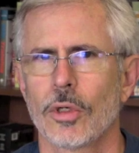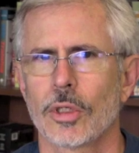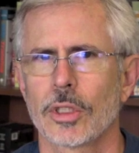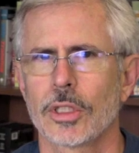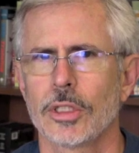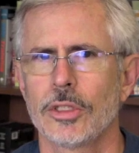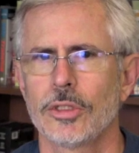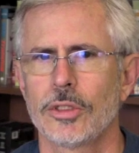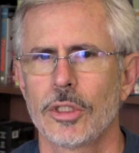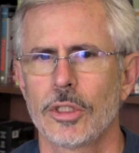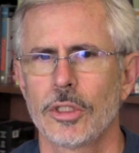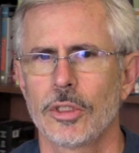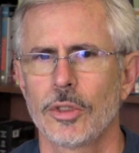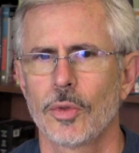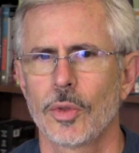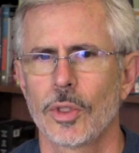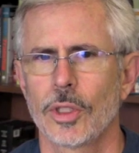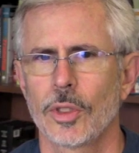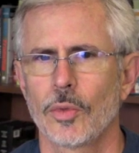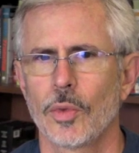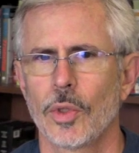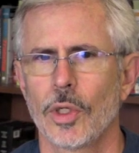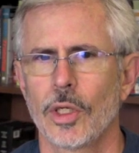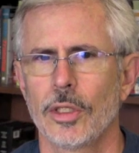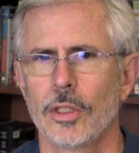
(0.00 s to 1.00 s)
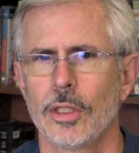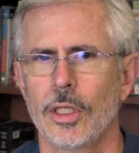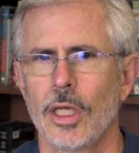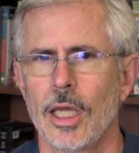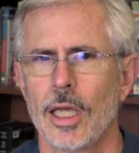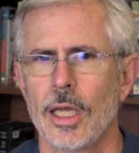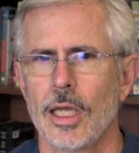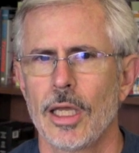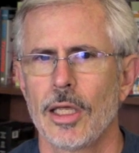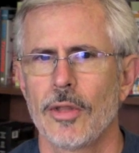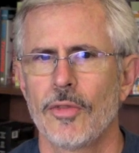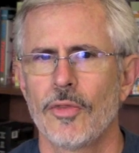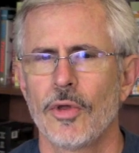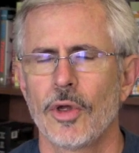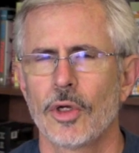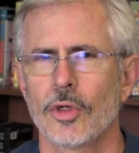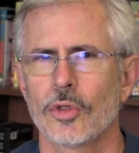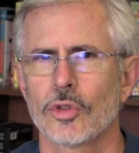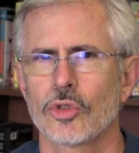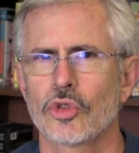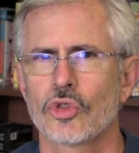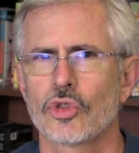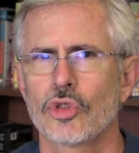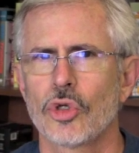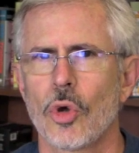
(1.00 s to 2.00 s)
a continuing one, they're
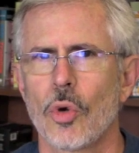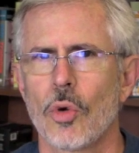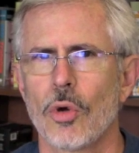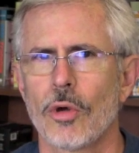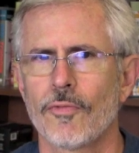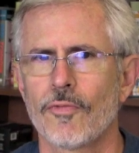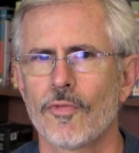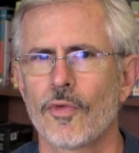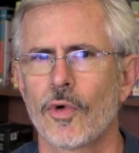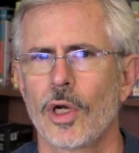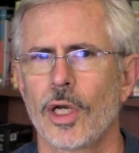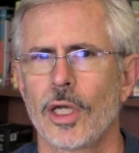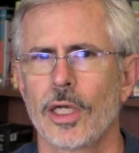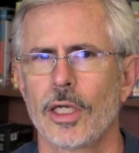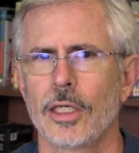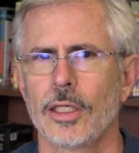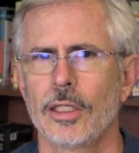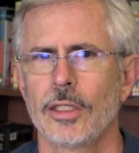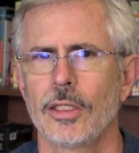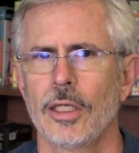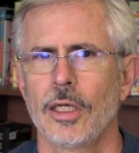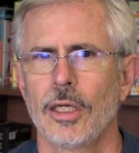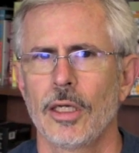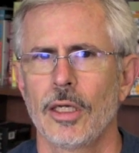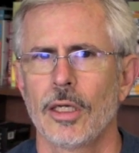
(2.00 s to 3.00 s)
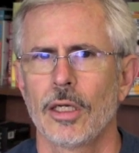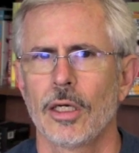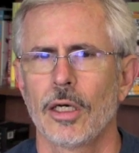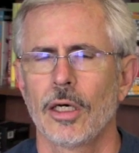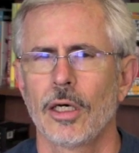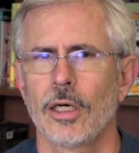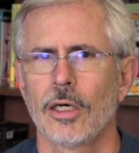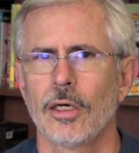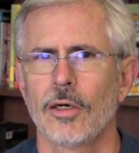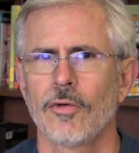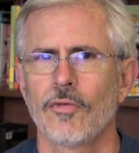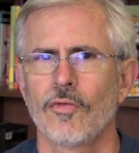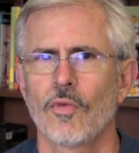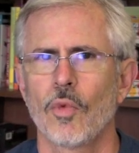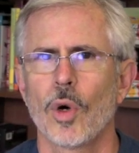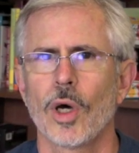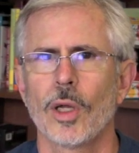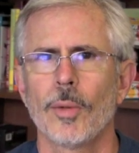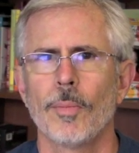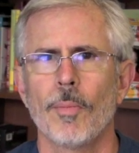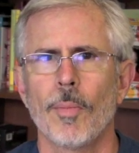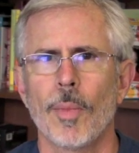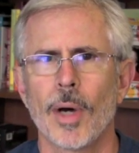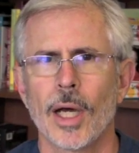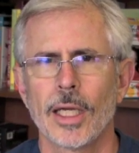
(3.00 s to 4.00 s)
so afraid of
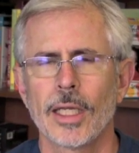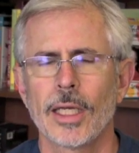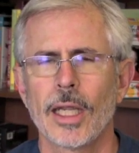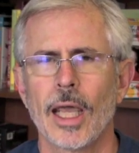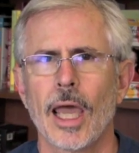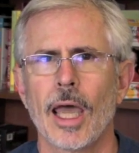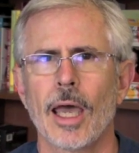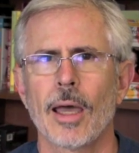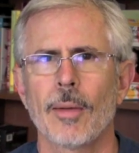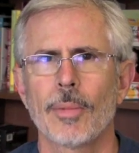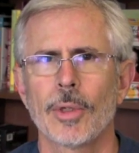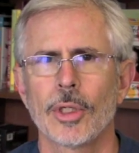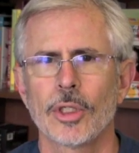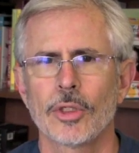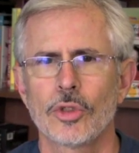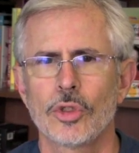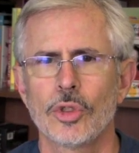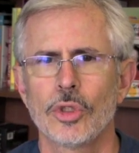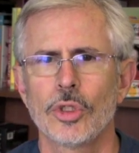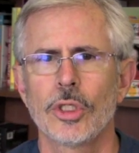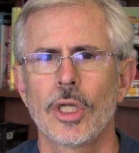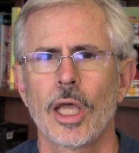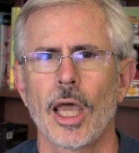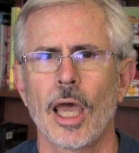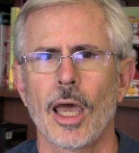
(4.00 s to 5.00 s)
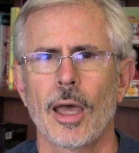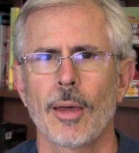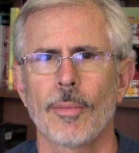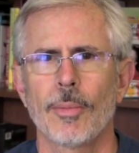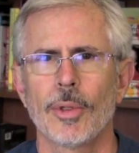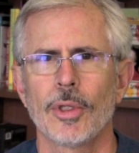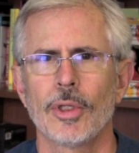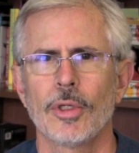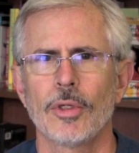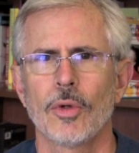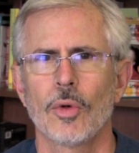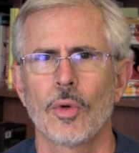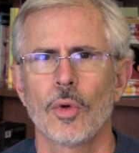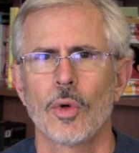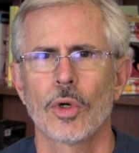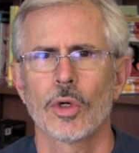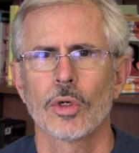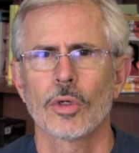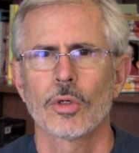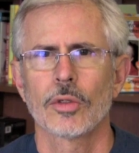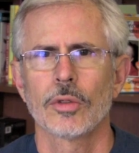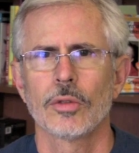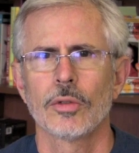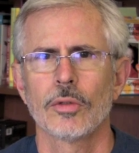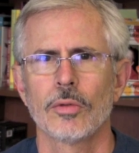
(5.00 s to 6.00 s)
what might happen, could happen,
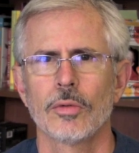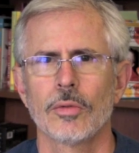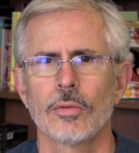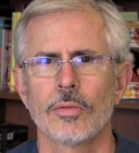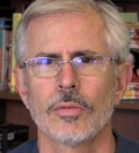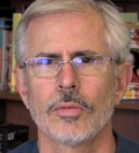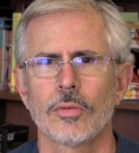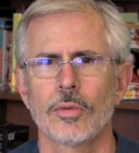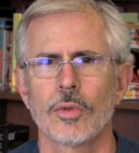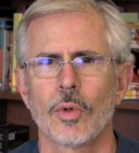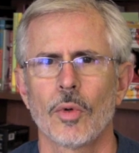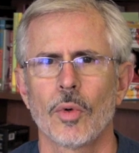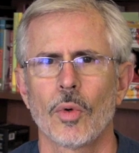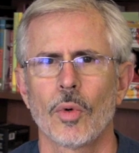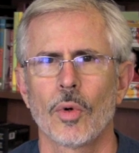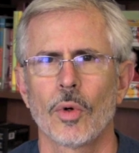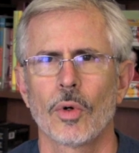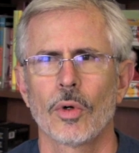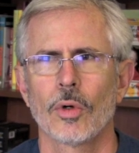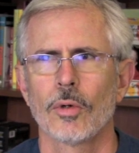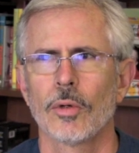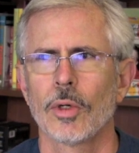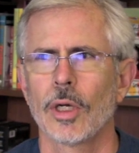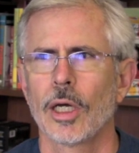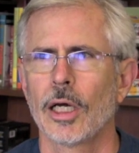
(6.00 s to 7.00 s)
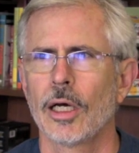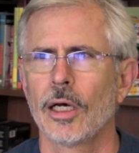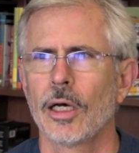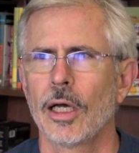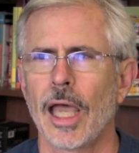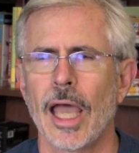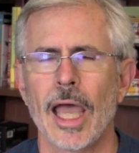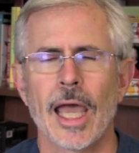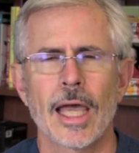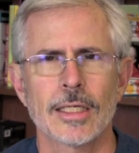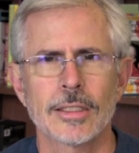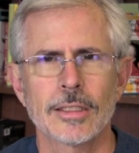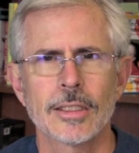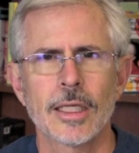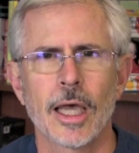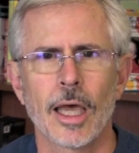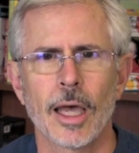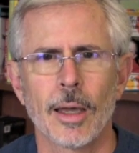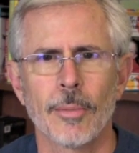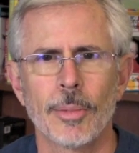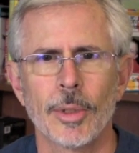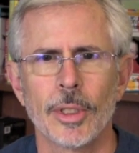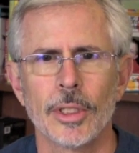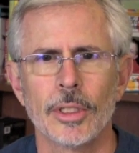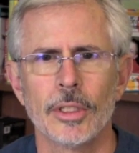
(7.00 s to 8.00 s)
or has
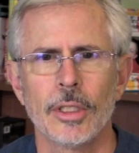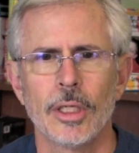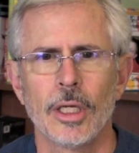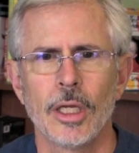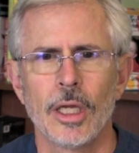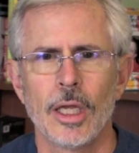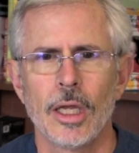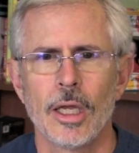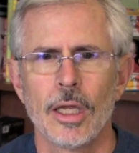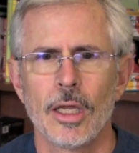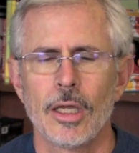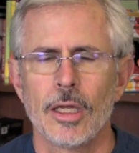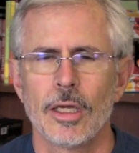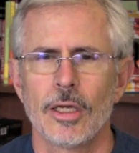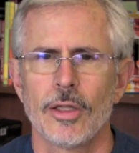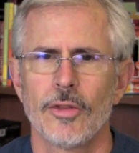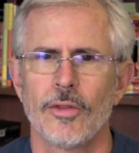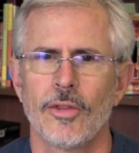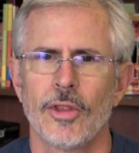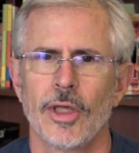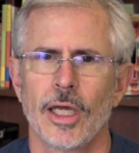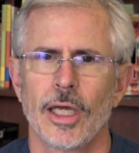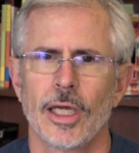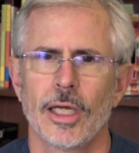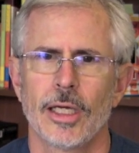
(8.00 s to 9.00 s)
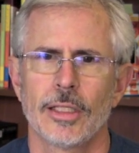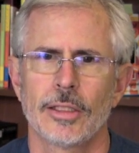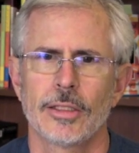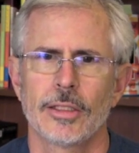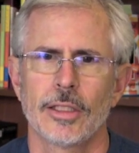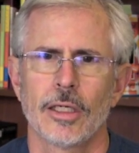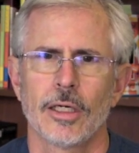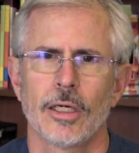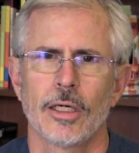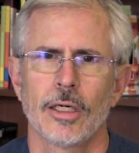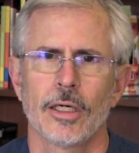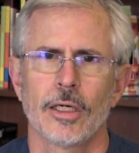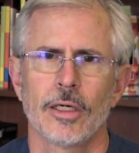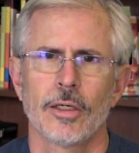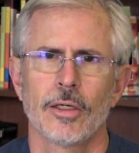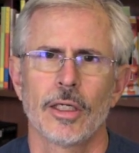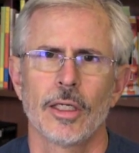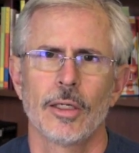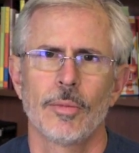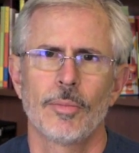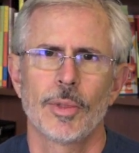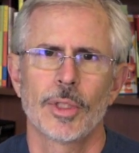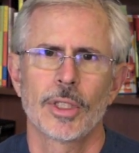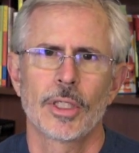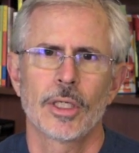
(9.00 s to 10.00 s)
happened, that it